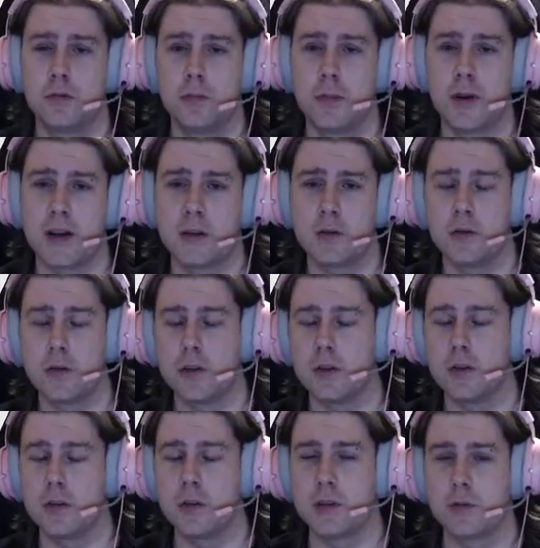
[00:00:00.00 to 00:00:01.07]
back when
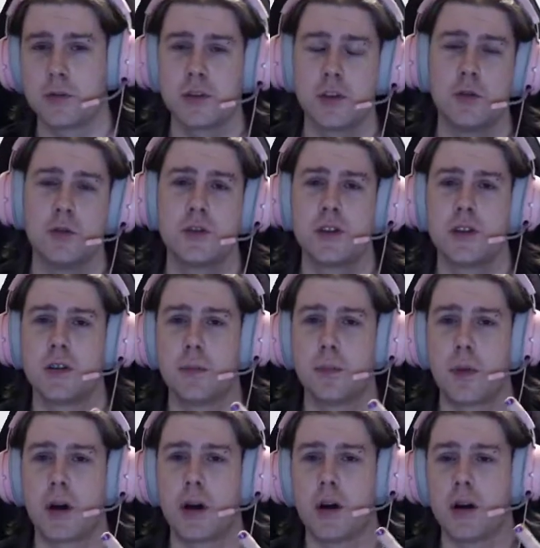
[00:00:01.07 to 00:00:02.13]
it was hosted
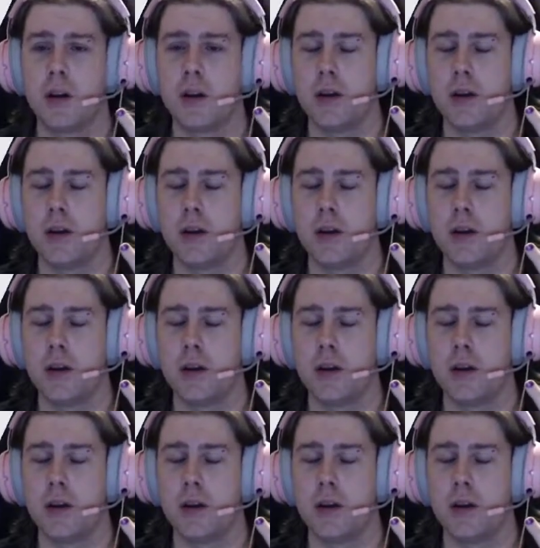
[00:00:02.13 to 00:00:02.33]
by...